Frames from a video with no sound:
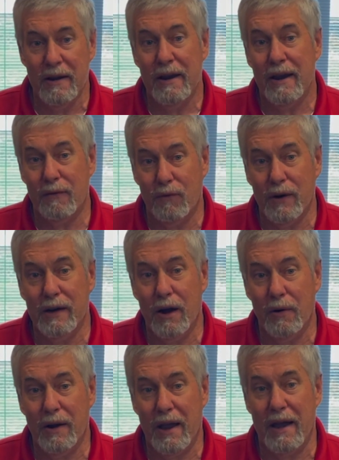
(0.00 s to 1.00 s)
if we go
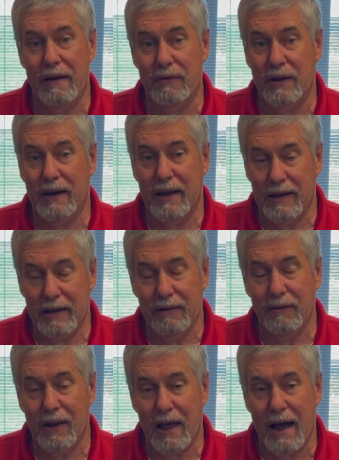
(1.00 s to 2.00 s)
to heaven and live
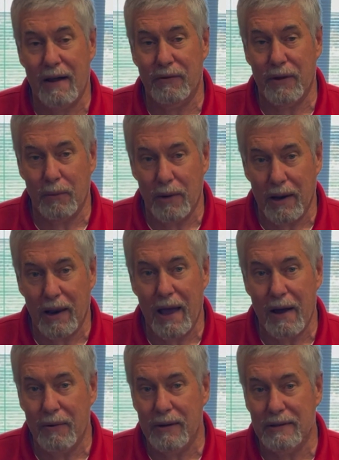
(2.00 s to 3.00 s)
a life that will
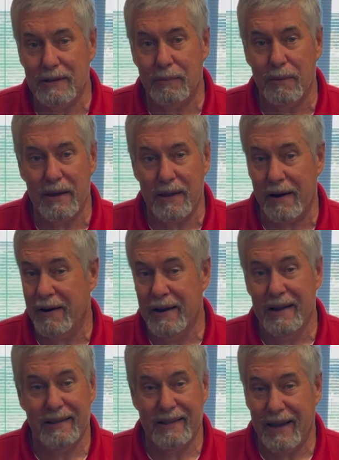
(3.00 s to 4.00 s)
allow us to be there.
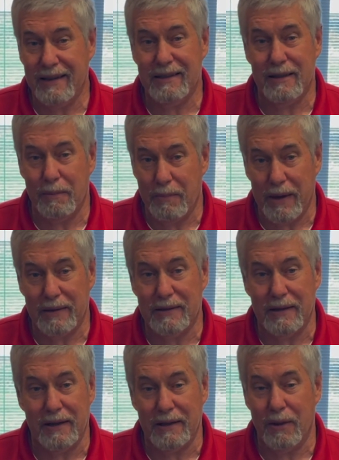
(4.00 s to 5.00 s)
That's the best
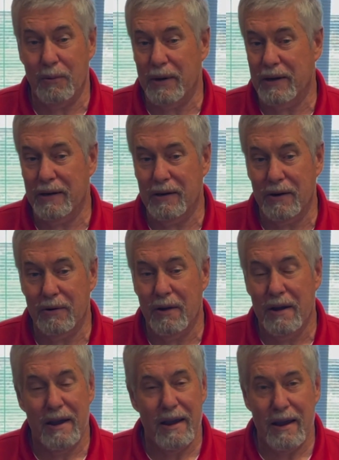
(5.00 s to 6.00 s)
thing that we can do.
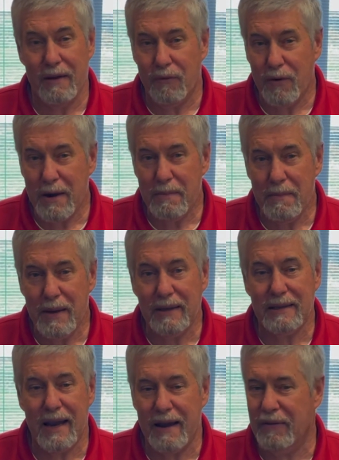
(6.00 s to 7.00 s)
If we
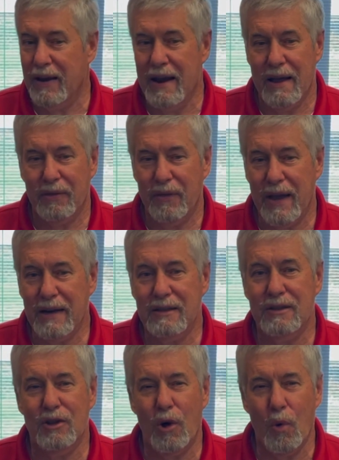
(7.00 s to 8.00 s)
miss heaven, that's
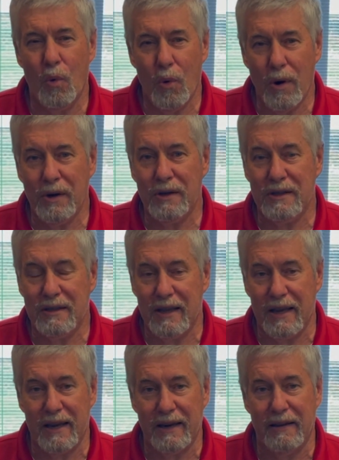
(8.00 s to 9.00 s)
the worst
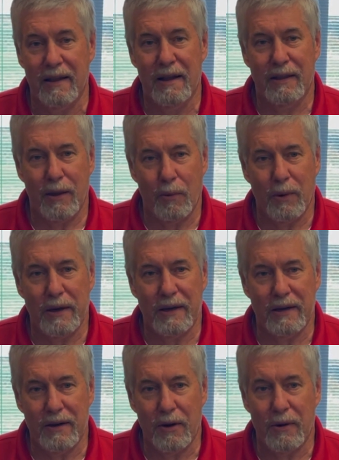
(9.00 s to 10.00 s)
thing that we
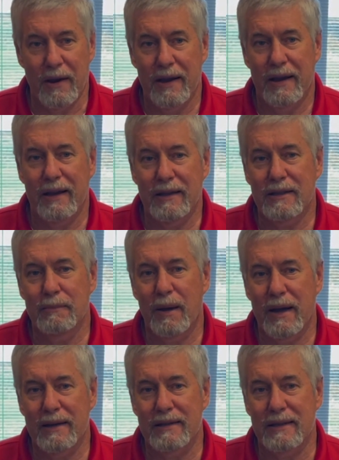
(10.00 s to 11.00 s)
can do. It's
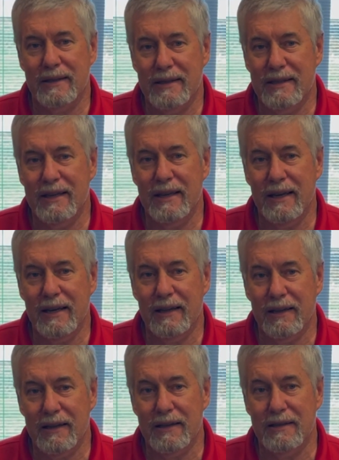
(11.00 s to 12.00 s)
amazing sitting
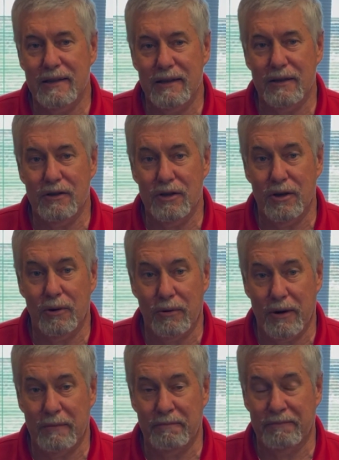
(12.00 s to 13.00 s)
listening to
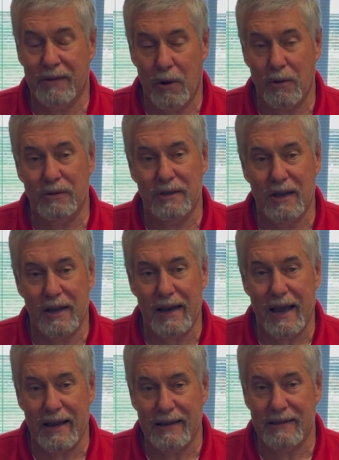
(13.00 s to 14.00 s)
children on
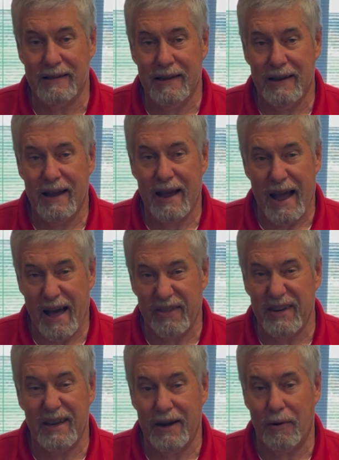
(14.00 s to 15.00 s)
Sundays, how they
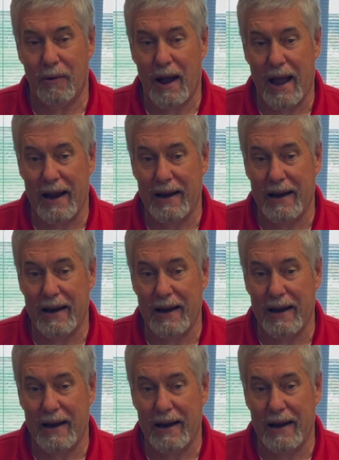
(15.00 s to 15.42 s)
get it right.